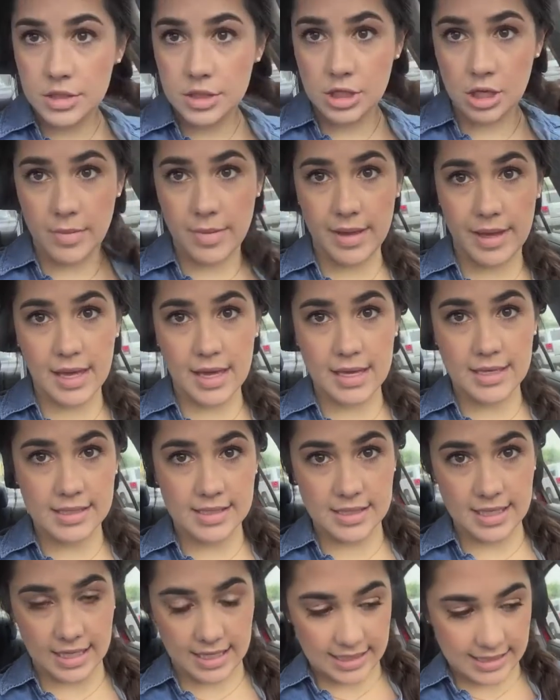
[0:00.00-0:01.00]
so
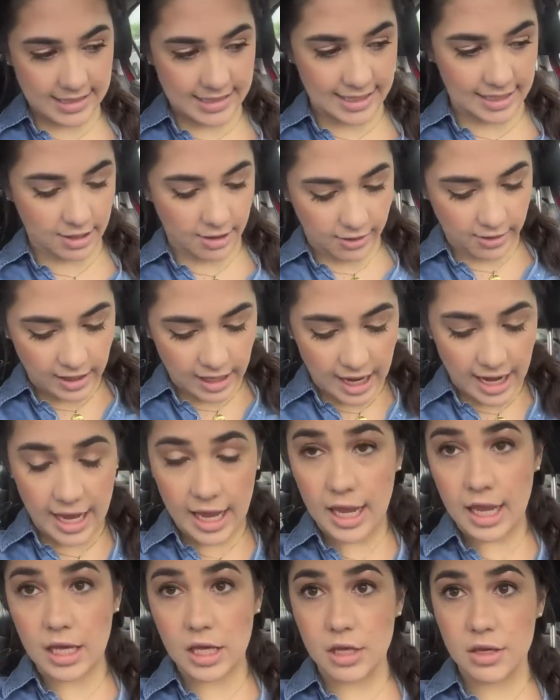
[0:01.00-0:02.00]
because the concealer that
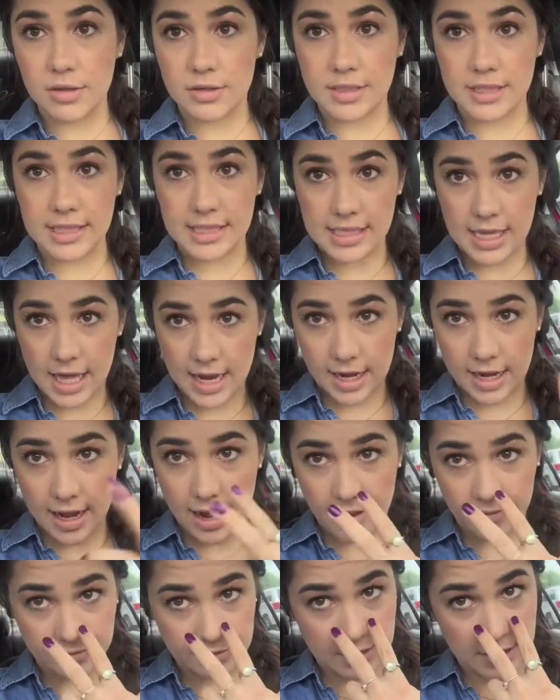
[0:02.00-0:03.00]
I used is not
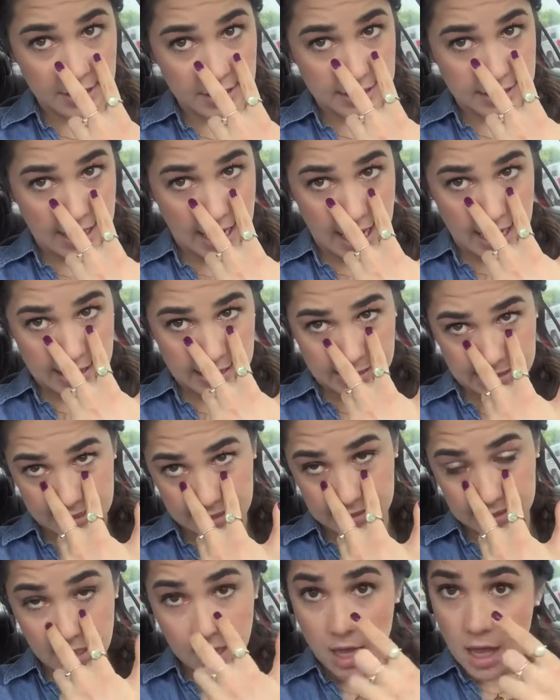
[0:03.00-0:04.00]
enough to disguise
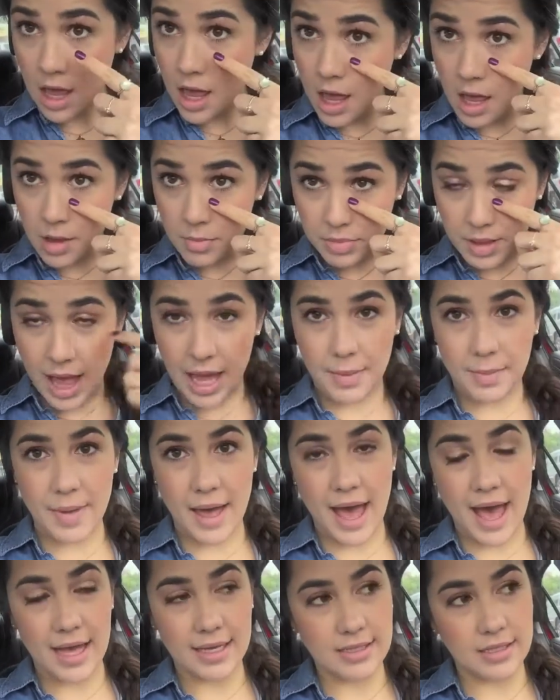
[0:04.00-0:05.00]
these black
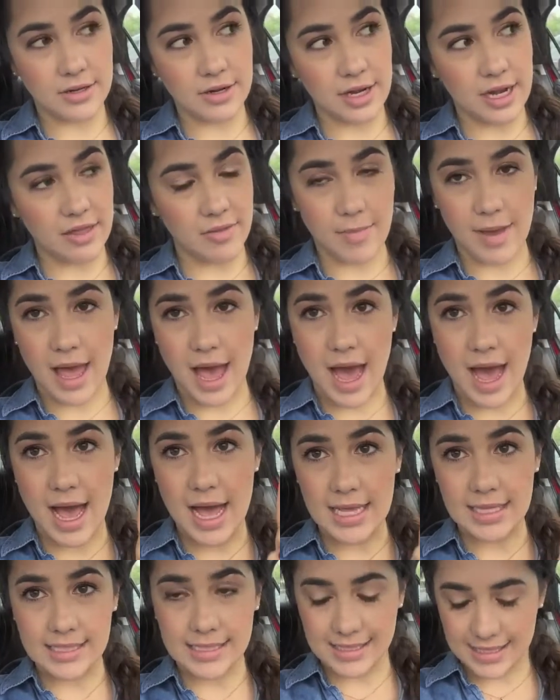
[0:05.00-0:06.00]
bags underneath my
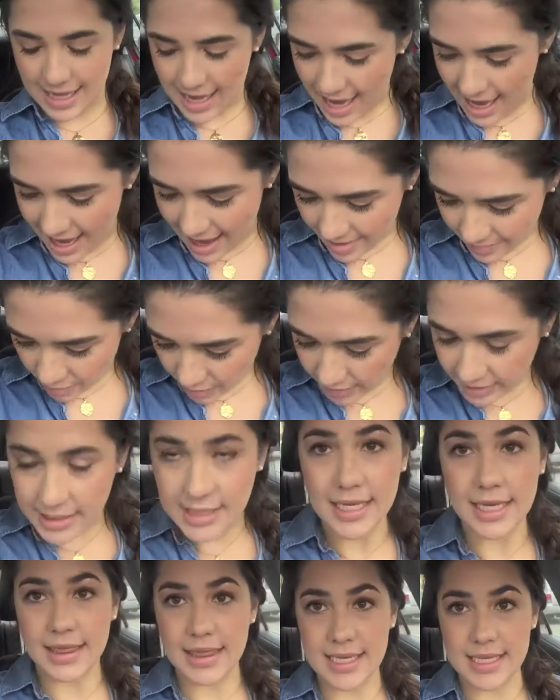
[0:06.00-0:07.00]
eyes. I am going to
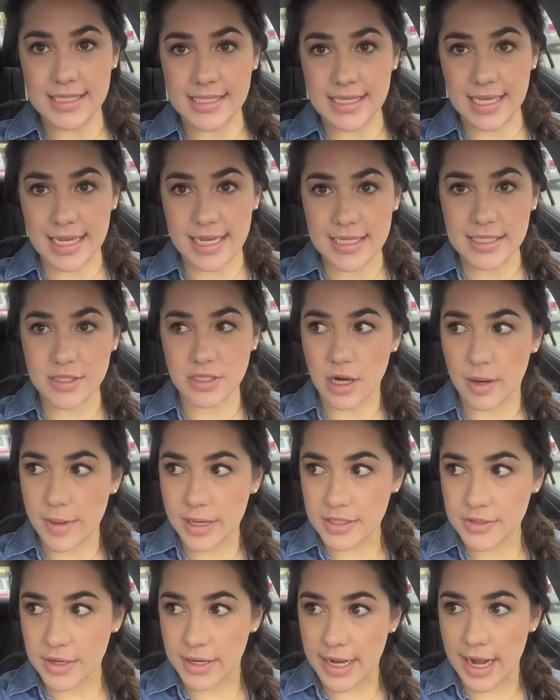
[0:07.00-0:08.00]
get this uh,
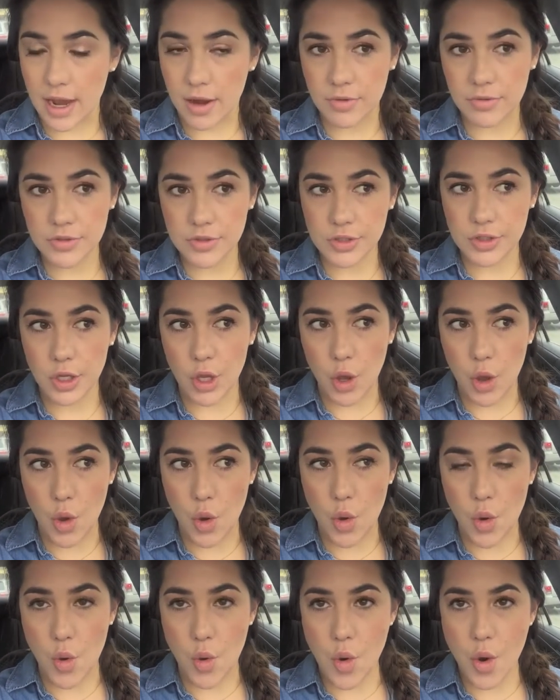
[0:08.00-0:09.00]
Starbucks right now.
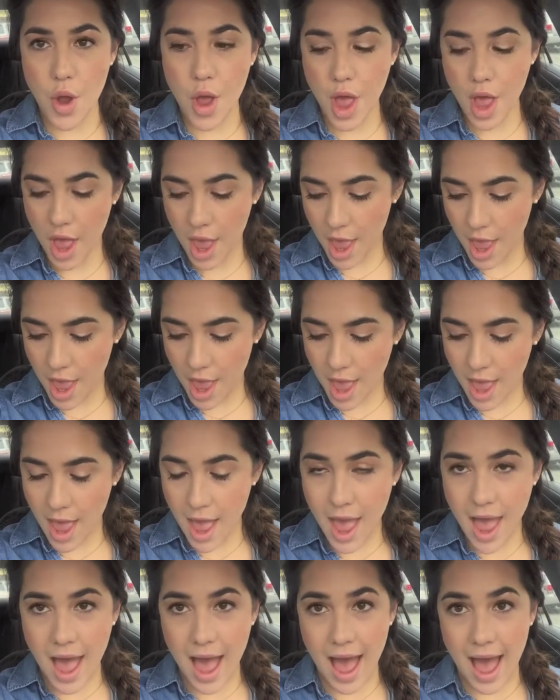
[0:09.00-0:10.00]
So
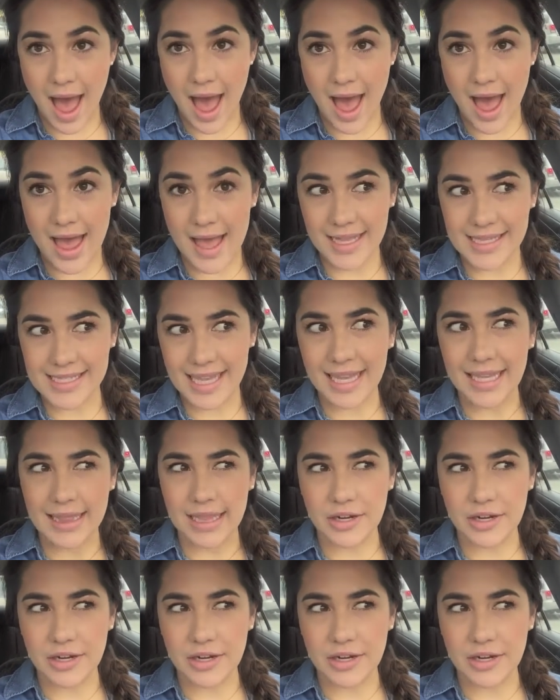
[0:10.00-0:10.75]
uh, it's like